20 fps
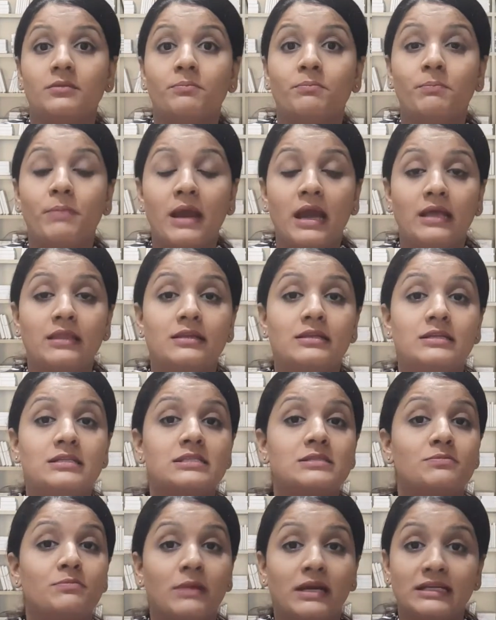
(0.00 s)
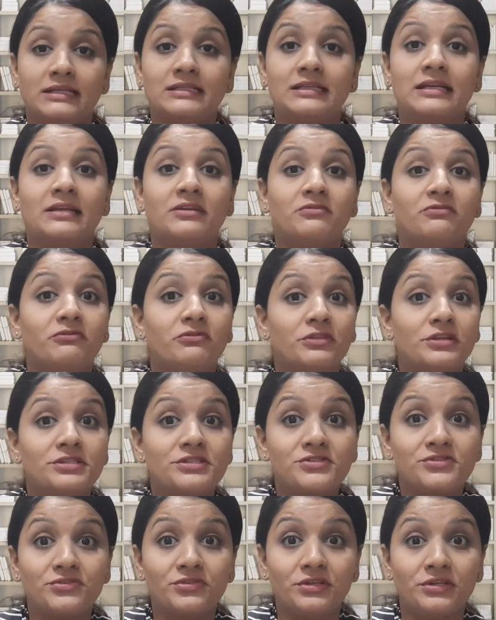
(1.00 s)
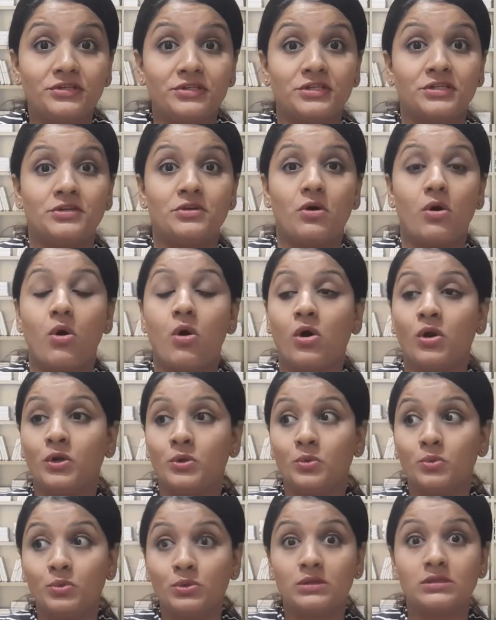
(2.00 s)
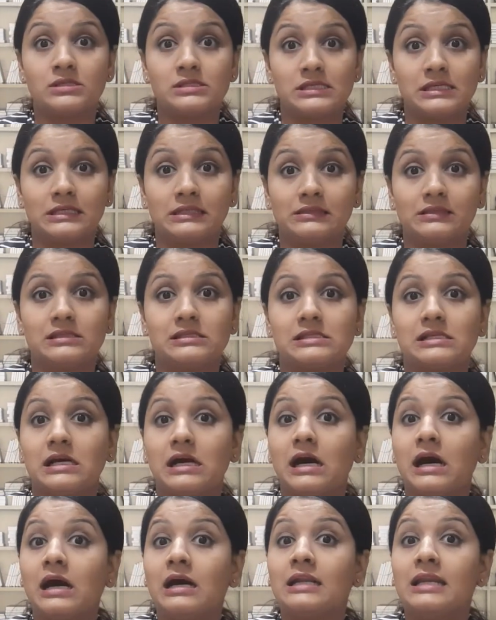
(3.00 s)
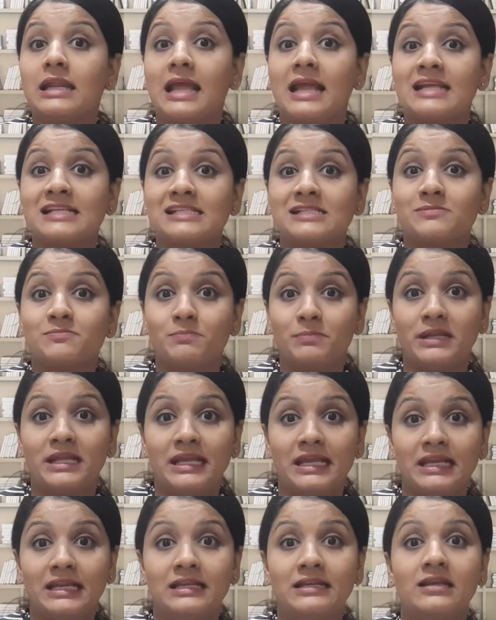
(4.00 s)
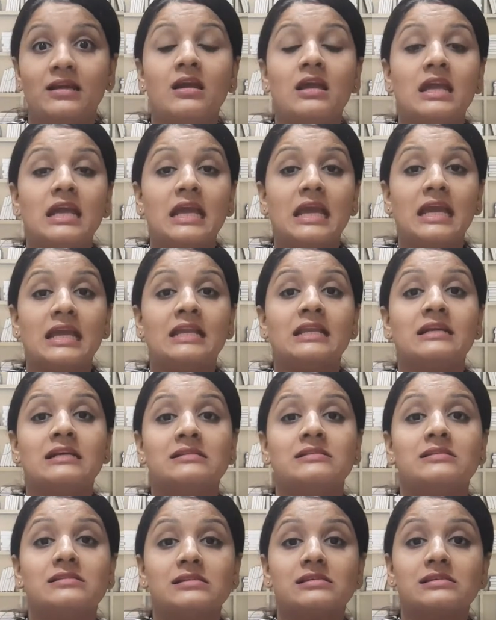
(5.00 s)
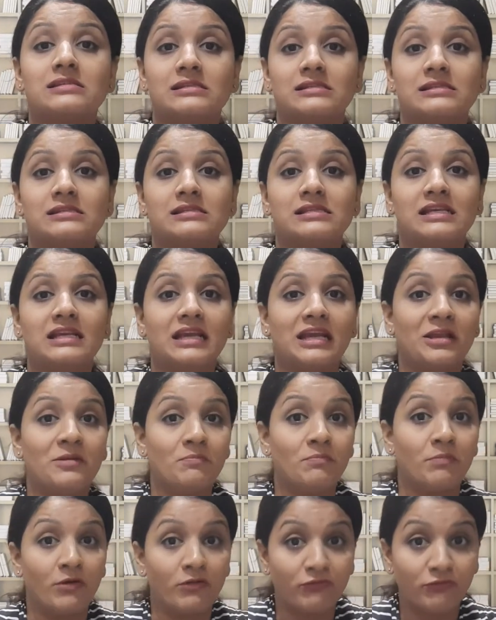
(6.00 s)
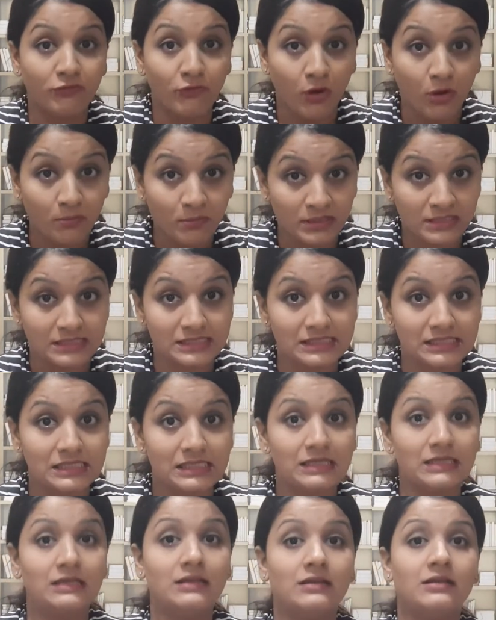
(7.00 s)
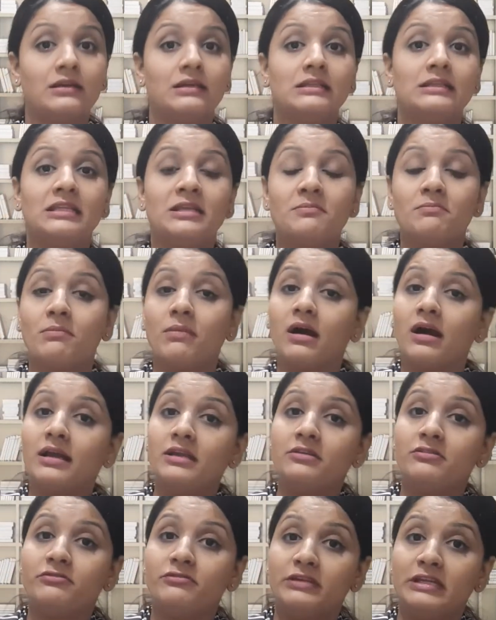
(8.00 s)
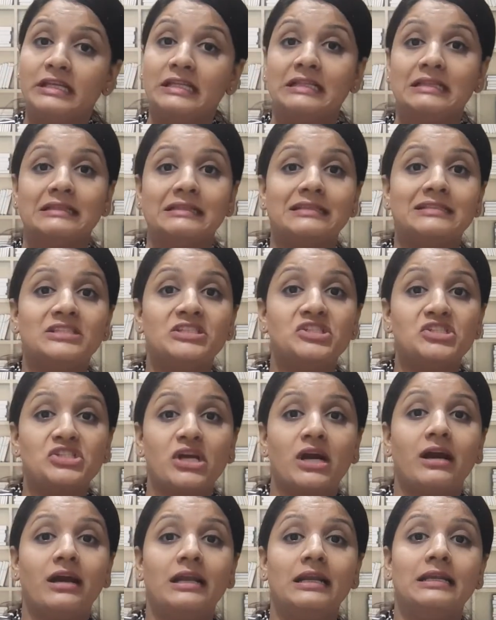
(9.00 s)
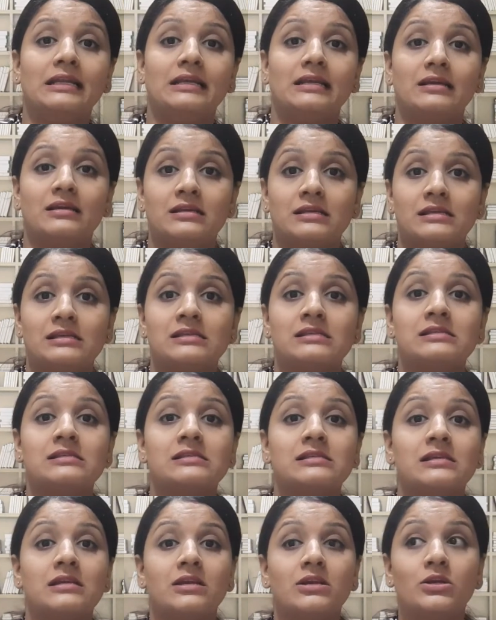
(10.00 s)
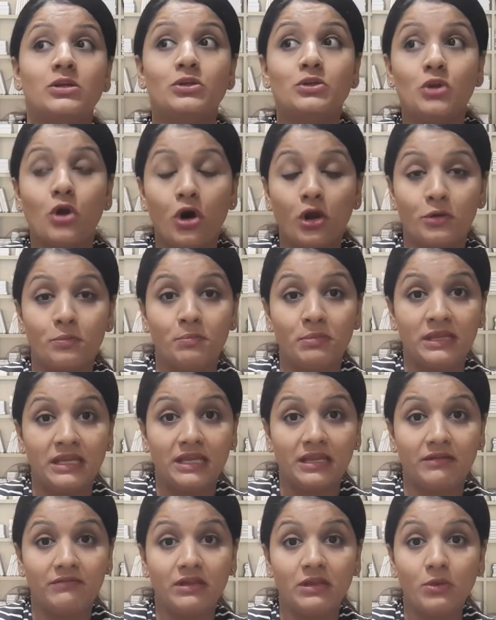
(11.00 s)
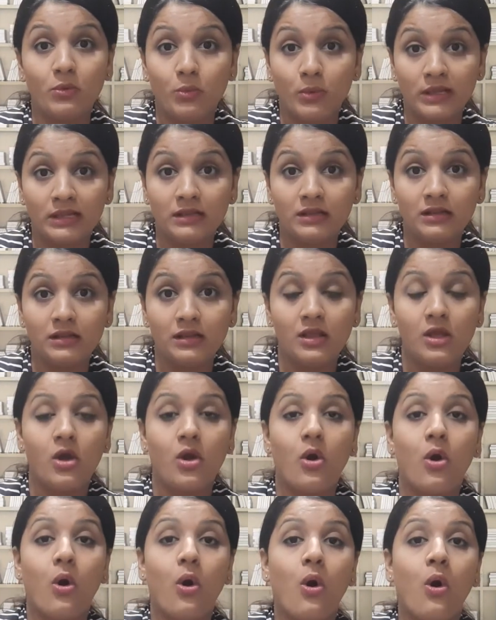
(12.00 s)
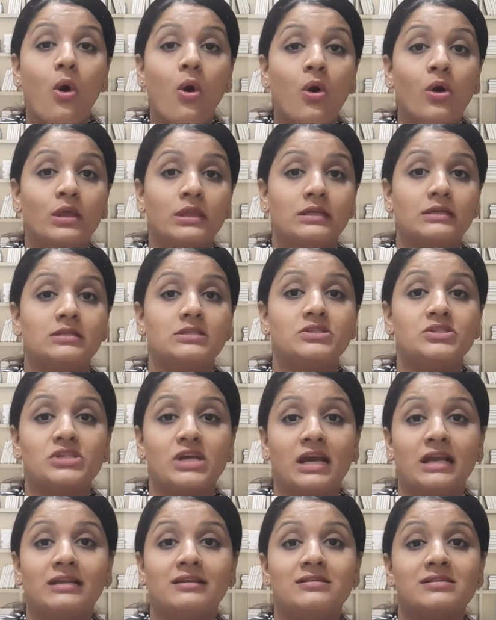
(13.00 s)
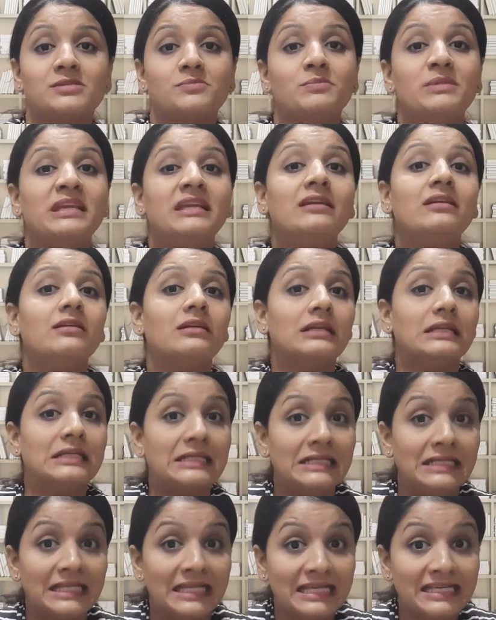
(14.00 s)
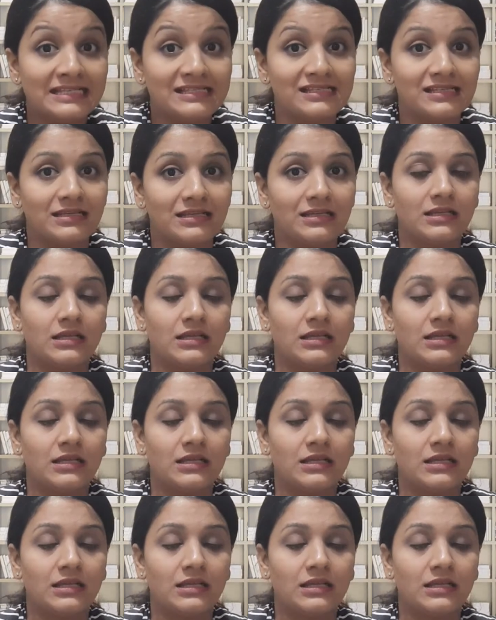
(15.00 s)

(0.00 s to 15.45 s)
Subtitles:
Parents might get frustrated on noticing this unexplained inconsistency in performance. They might feel that child is not behaving well or child is being lazy,